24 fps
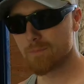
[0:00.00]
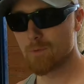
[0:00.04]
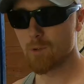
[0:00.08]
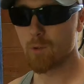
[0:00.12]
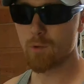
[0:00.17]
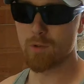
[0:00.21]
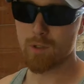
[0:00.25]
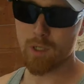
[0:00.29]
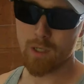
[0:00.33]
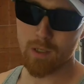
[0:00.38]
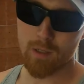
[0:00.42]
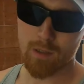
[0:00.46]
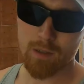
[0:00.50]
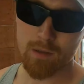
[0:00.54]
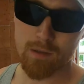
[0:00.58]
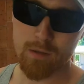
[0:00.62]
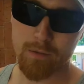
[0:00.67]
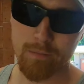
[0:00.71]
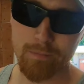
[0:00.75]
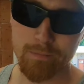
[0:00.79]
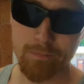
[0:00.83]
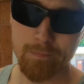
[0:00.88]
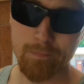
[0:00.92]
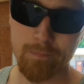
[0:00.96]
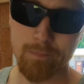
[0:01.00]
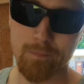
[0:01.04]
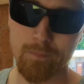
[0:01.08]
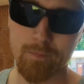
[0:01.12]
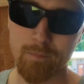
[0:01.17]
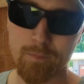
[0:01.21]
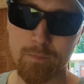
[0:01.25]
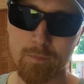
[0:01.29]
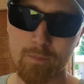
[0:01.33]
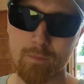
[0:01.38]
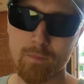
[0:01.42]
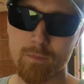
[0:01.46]
You know what day it is?
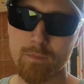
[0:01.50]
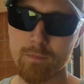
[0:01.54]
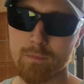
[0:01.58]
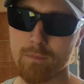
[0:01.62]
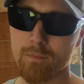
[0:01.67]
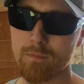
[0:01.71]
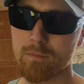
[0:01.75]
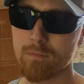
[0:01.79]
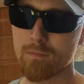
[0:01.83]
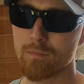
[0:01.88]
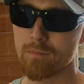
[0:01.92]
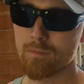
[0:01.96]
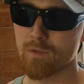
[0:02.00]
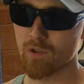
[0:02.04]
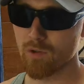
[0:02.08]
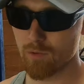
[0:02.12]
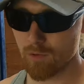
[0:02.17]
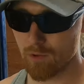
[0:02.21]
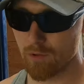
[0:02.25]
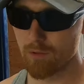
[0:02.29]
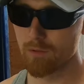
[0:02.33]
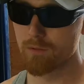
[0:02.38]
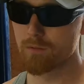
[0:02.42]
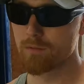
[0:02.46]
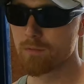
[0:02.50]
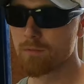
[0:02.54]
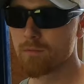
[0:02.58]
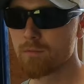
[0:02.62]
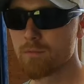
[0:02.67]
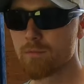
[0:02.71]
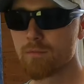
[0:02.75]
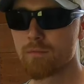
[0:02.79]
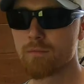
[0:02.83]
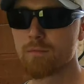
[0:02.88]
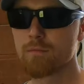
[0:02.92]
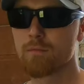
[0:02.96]
Do you know?
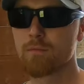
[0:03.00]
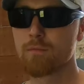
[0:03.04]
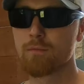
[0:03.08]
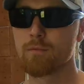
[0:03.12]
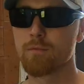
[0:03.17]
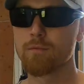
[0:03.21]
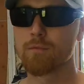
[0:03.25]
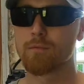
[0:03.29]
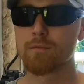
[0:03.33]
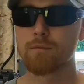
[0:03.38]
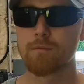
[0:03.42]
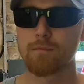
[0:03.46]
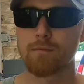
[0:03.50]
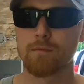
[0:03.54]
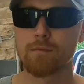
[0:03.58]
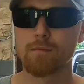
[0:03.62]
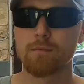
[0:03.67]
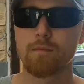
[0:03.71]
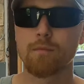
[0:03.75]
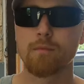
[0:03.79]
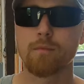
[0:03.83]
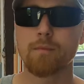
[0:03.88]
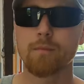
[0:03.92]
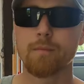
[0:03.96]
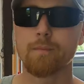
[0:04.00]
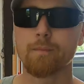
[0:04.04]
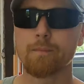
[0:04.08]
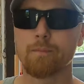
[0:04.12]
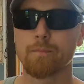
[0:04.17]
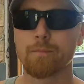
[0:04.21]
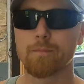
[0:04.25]
Uh, it's Saturday.